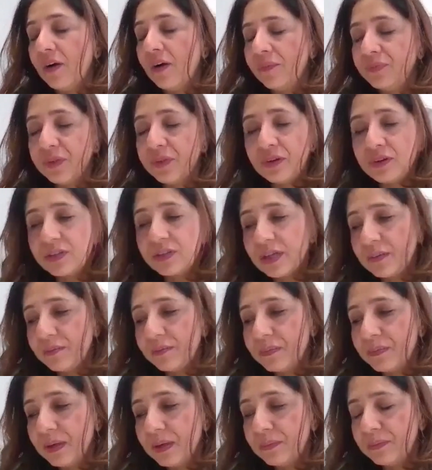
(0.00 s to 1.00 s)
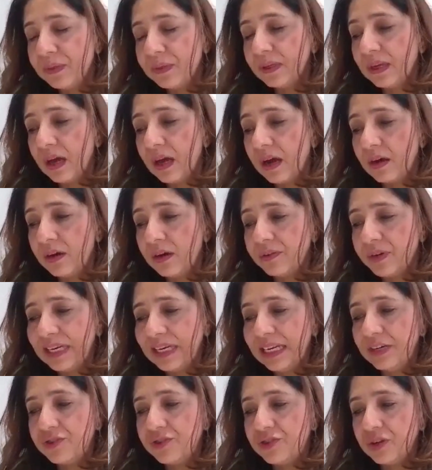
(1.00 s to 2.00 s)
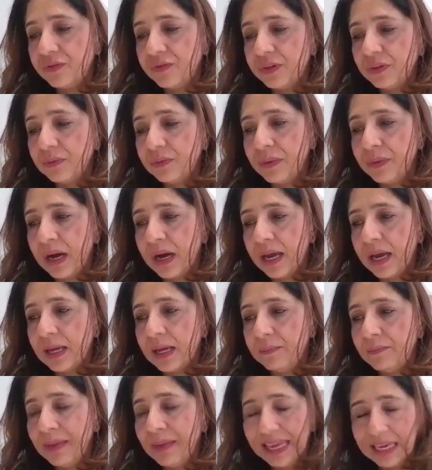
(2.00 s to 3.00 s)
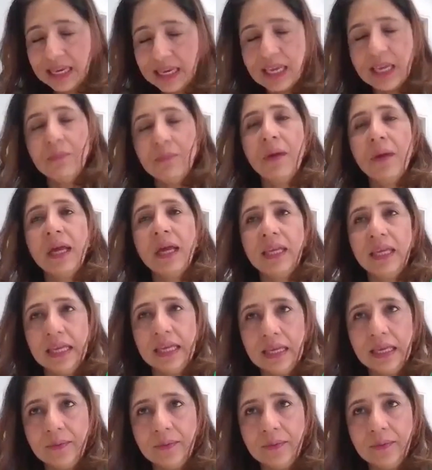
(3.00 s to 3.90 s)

And some people are really driven by making money,